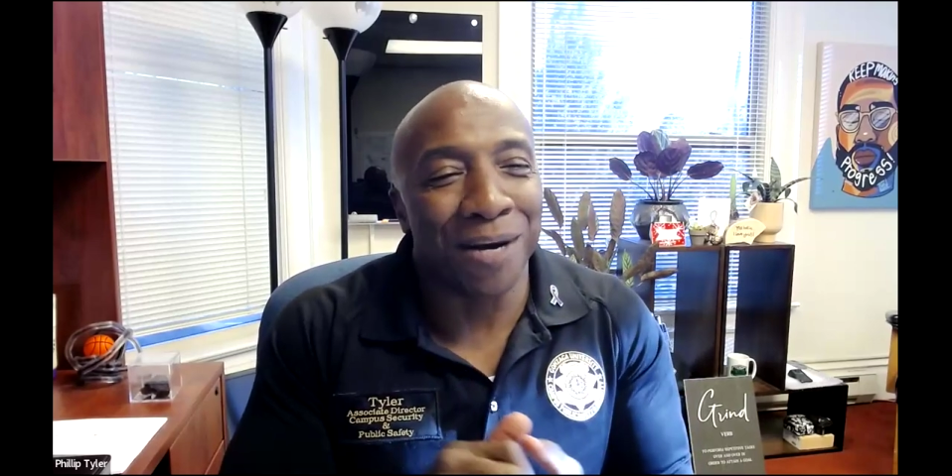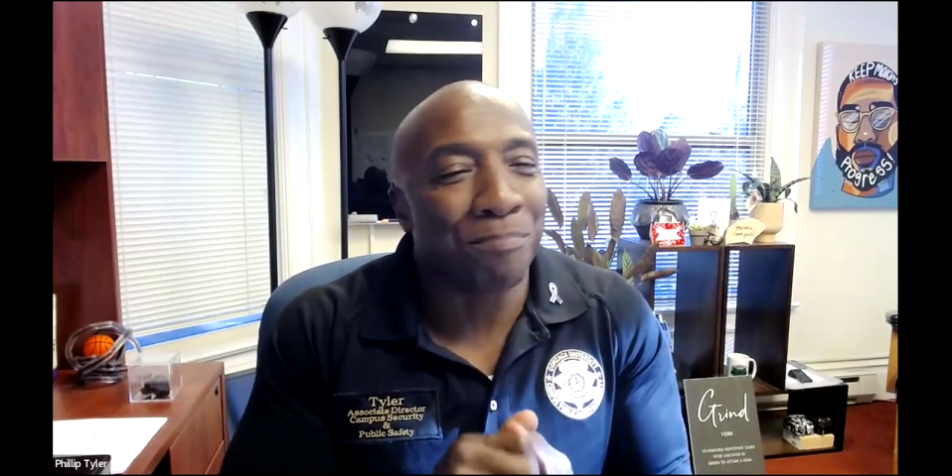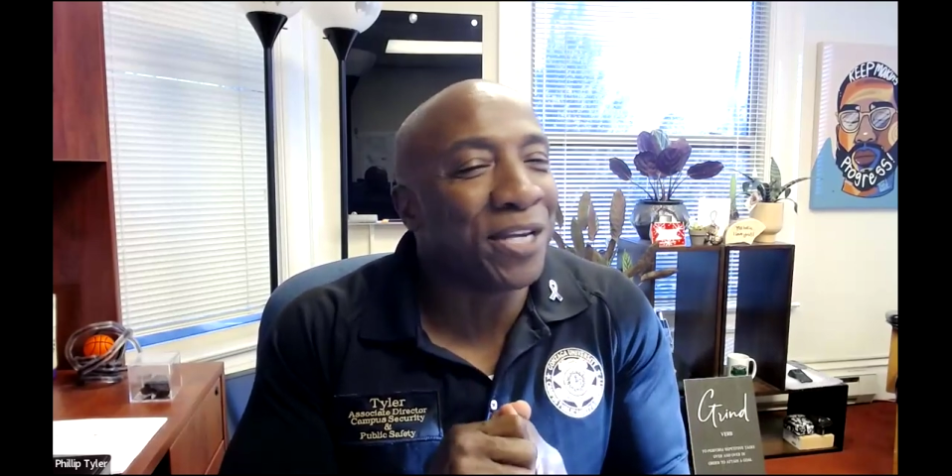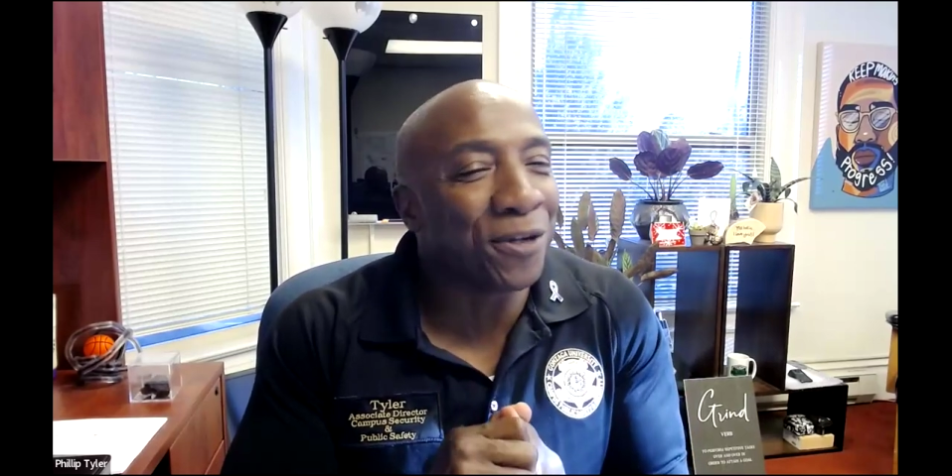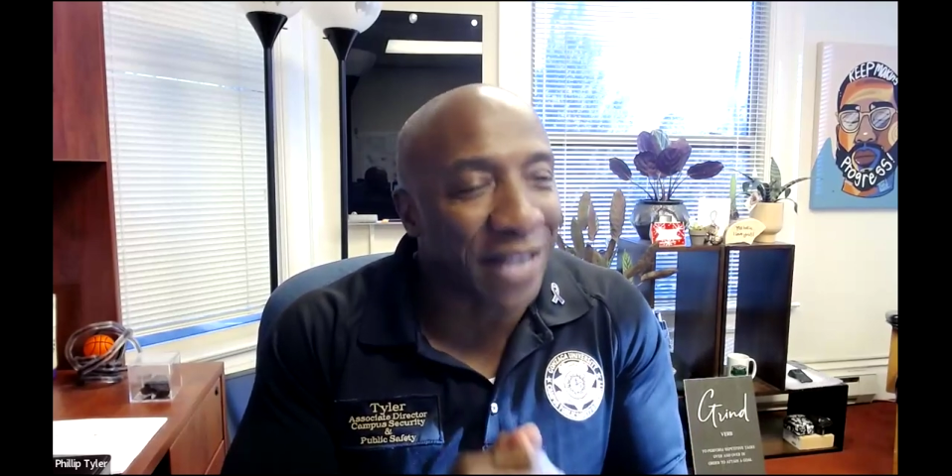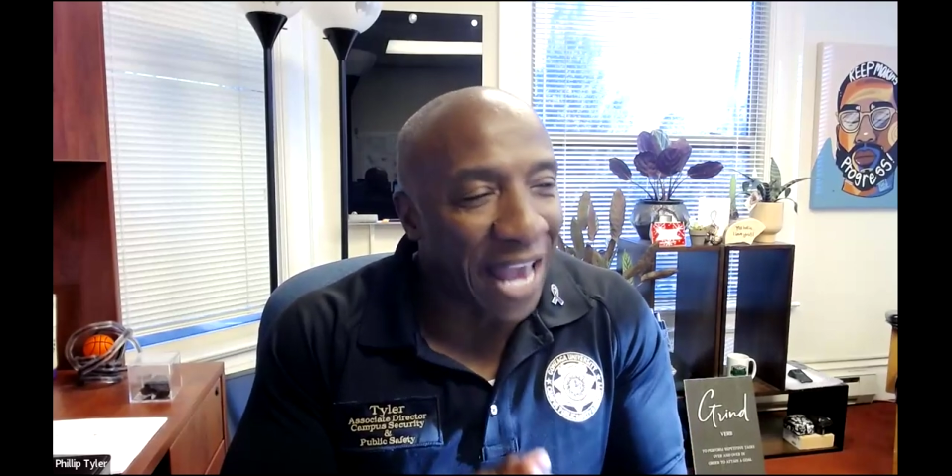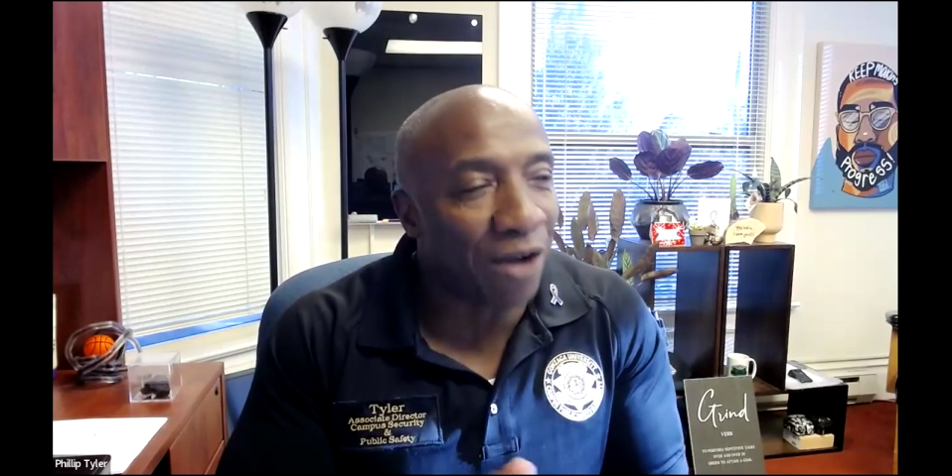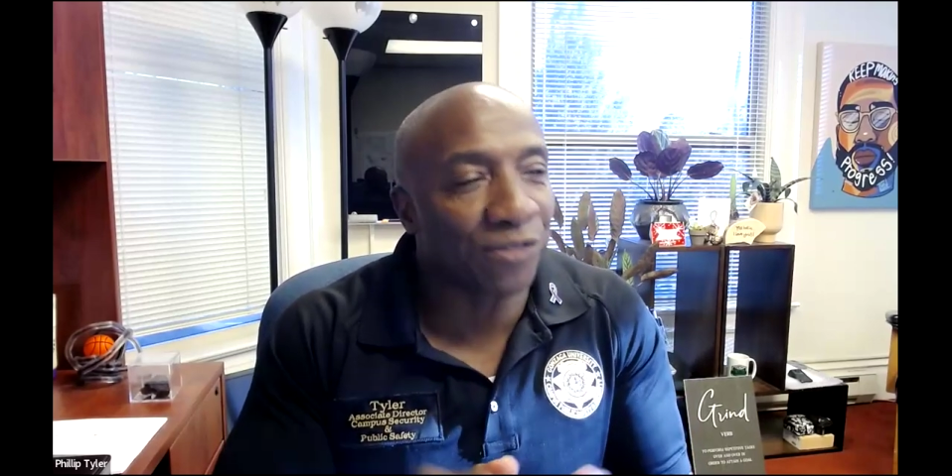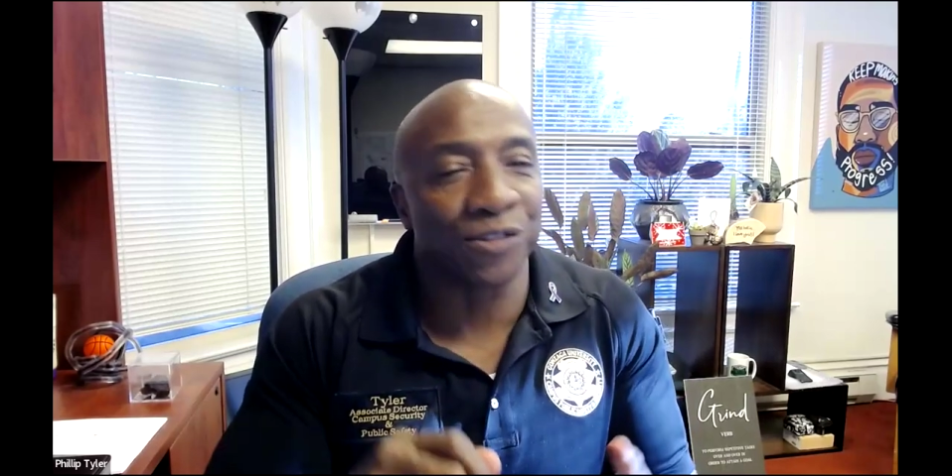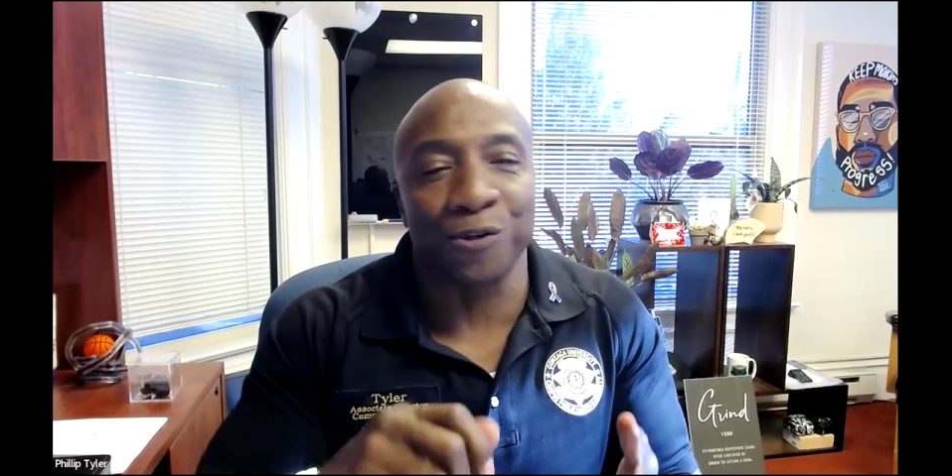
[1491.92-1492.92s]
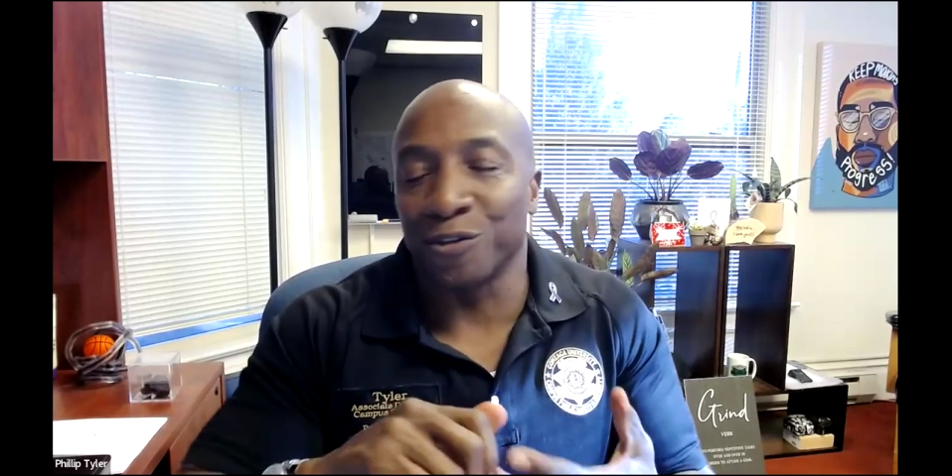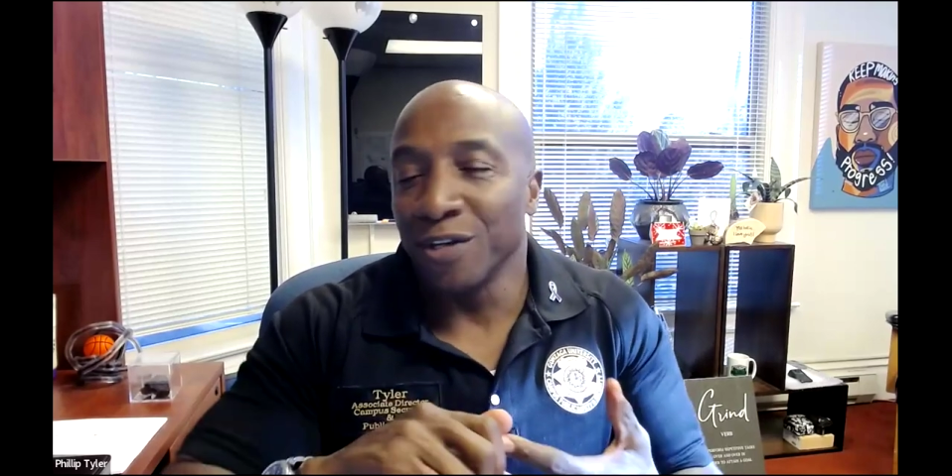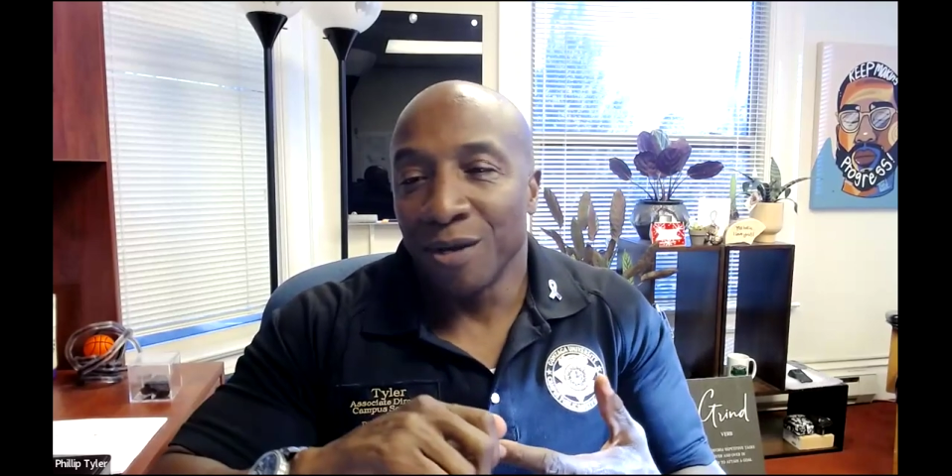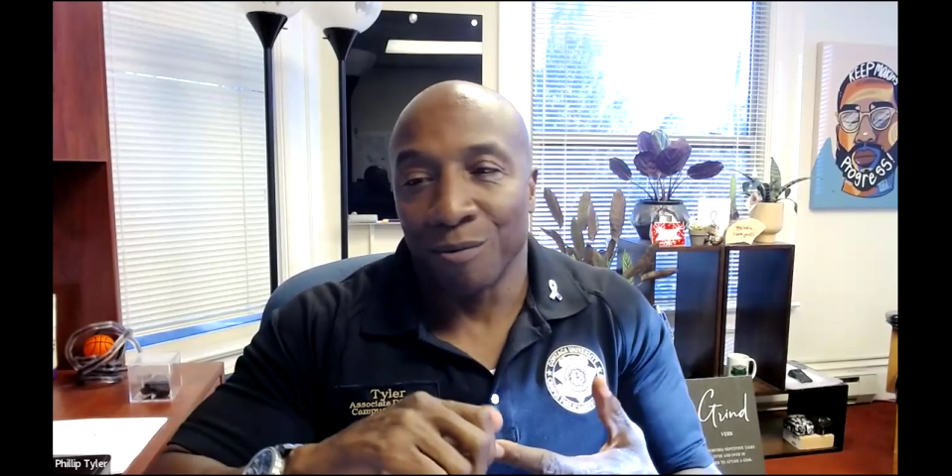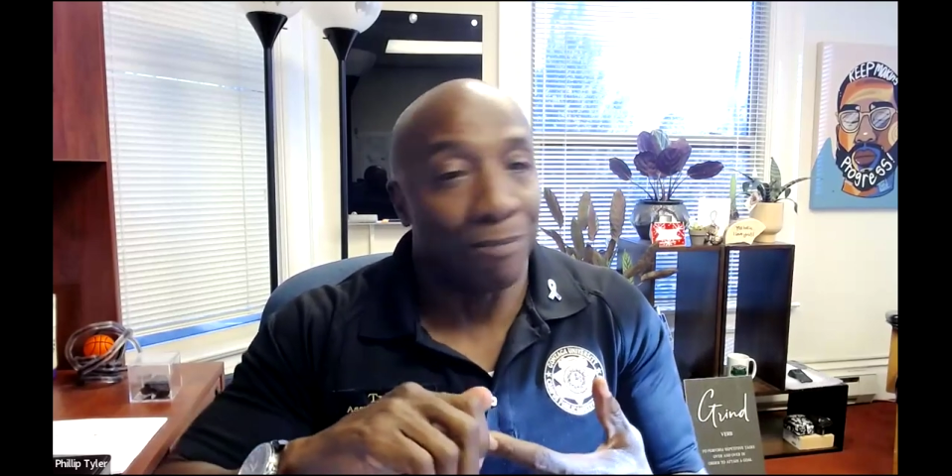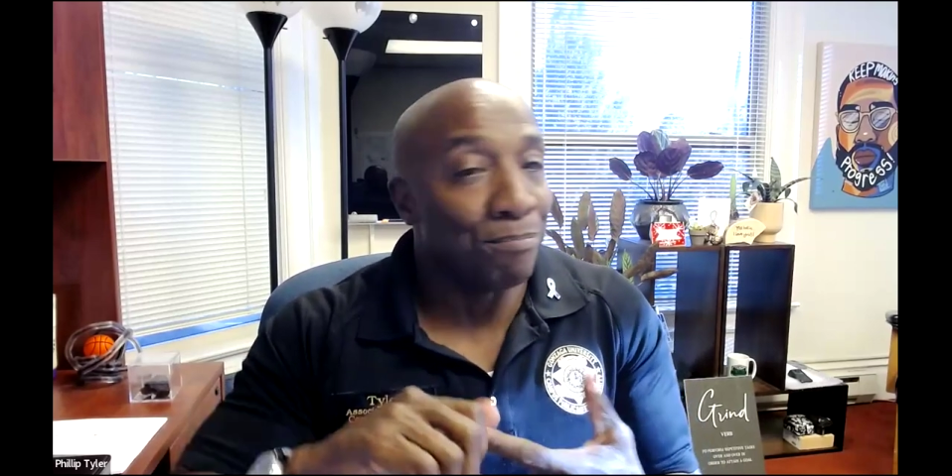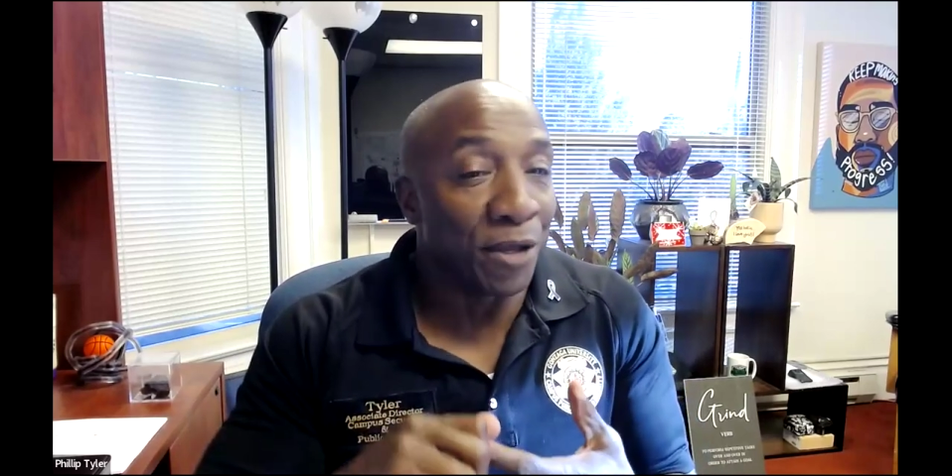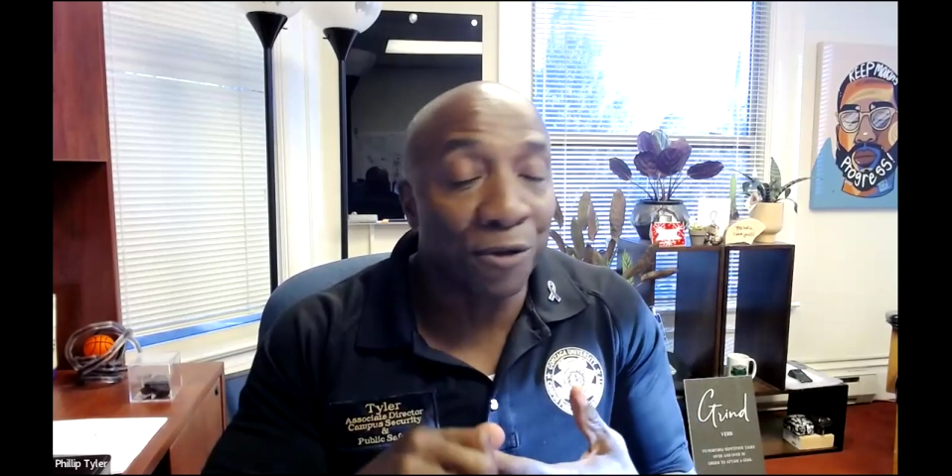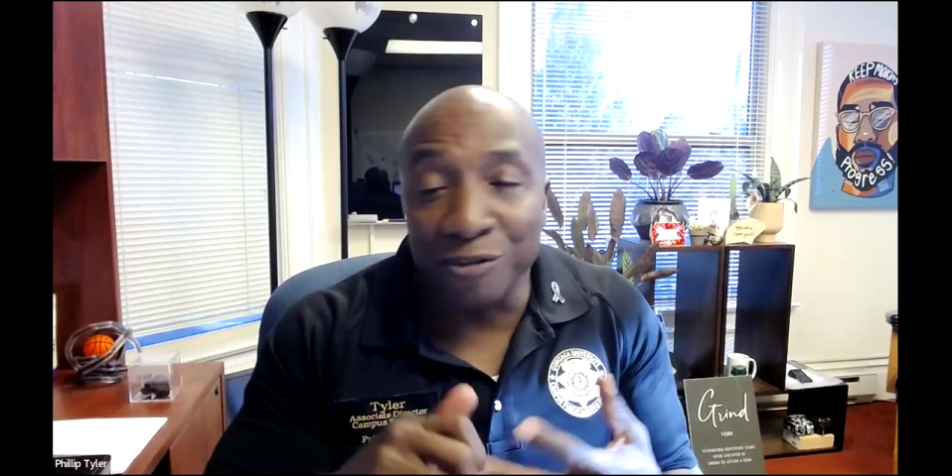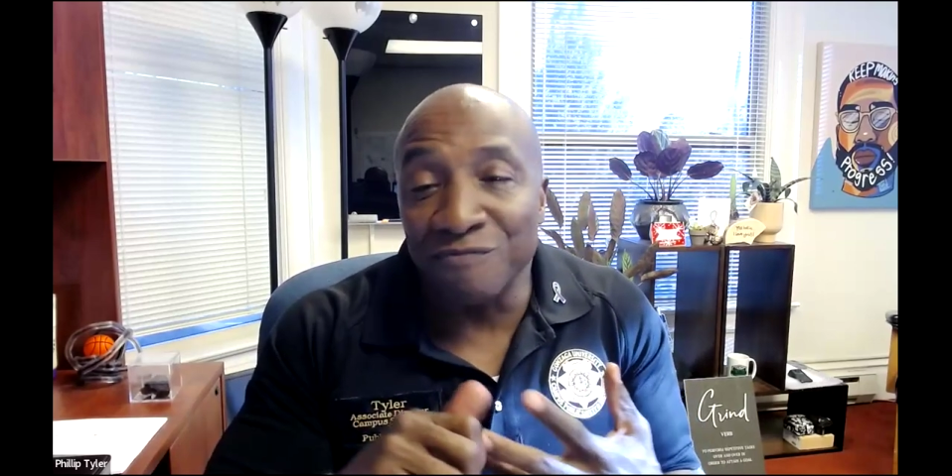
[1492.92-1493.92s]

peer counselors, mothers